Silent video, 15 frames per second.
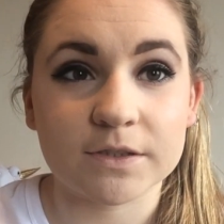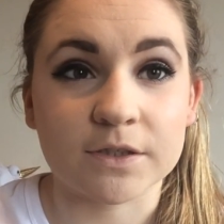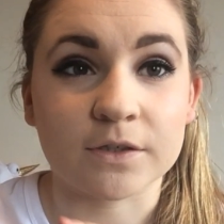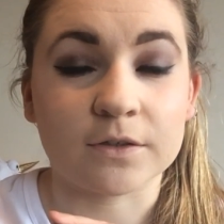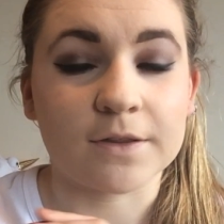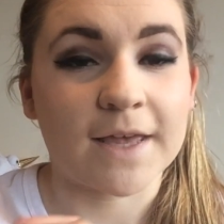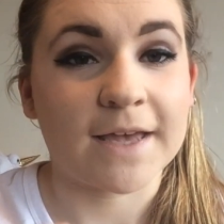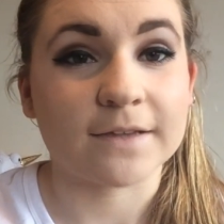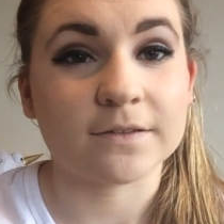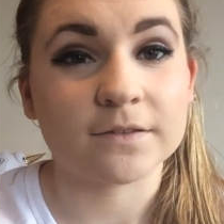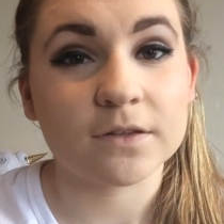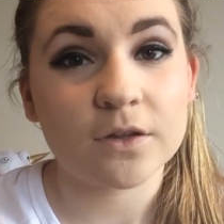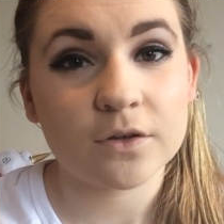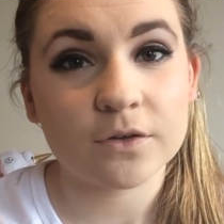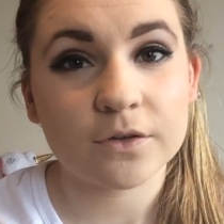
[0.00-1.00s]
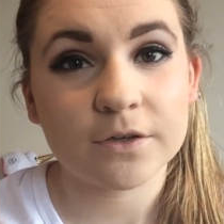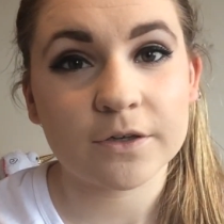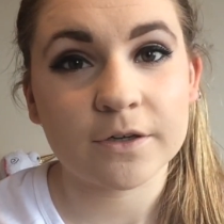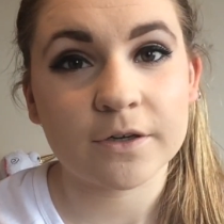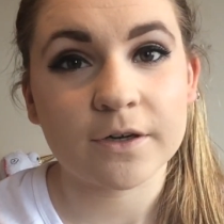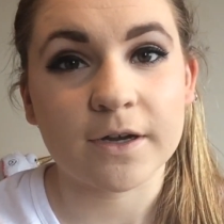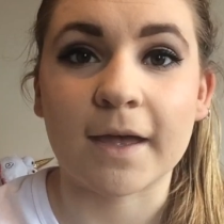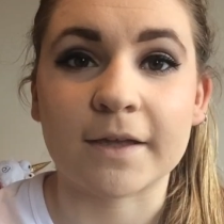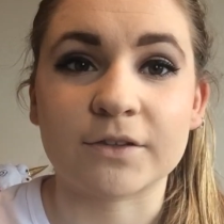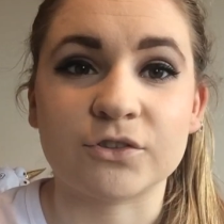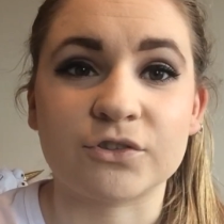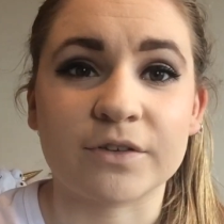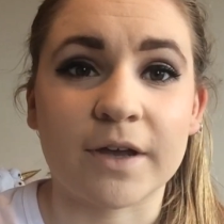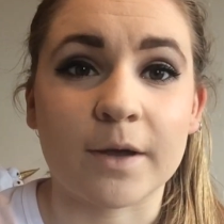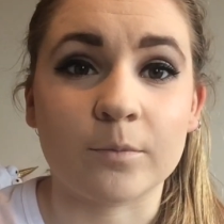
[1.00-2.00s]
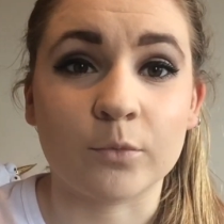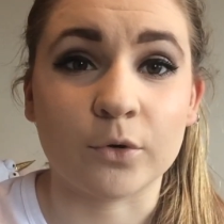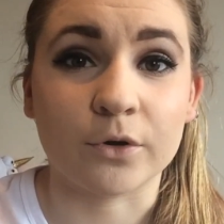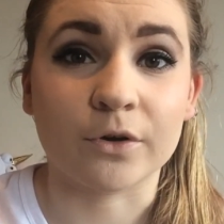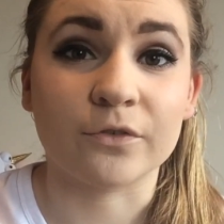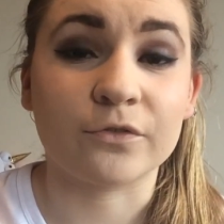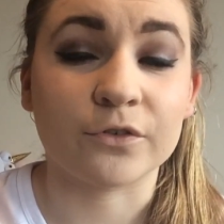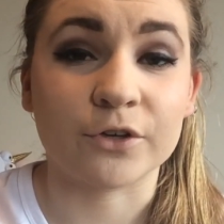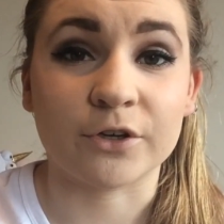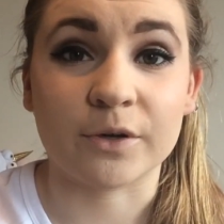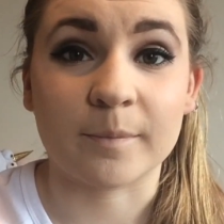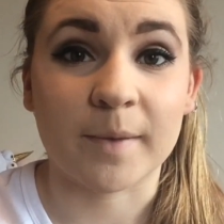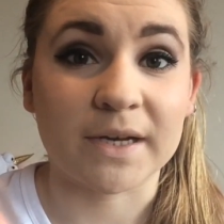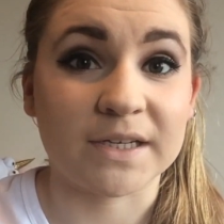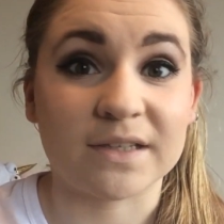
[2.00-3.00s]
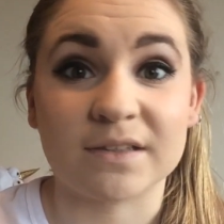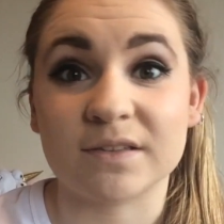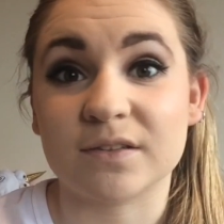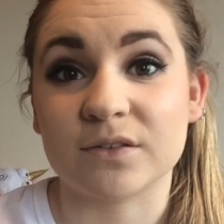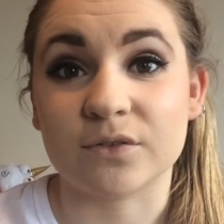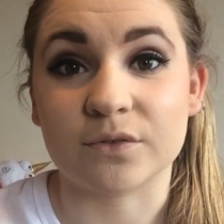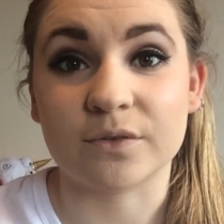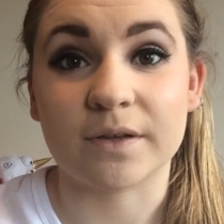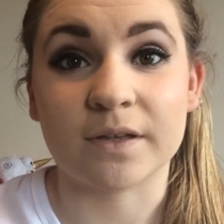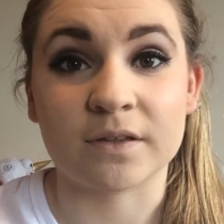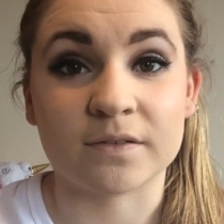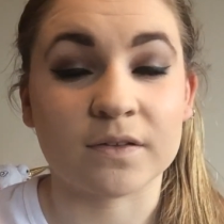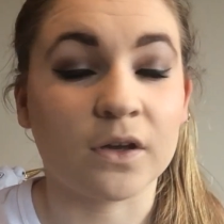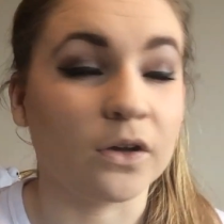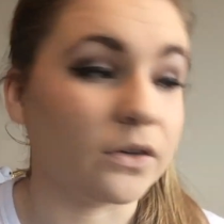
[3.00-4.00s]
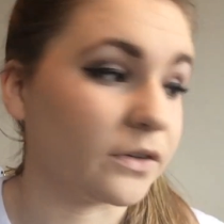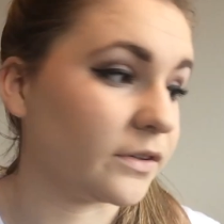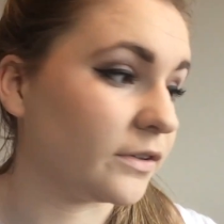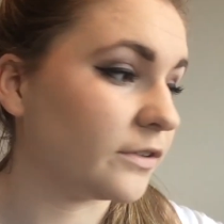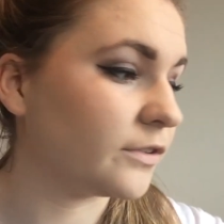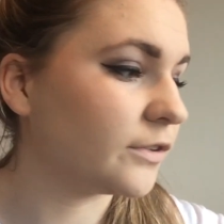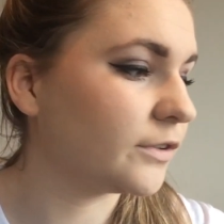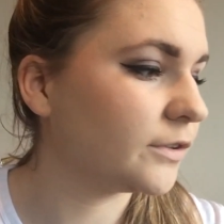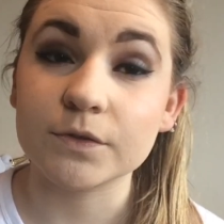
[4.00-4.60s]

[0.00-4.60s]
it'll last longer and you get more for your money, so it's all good.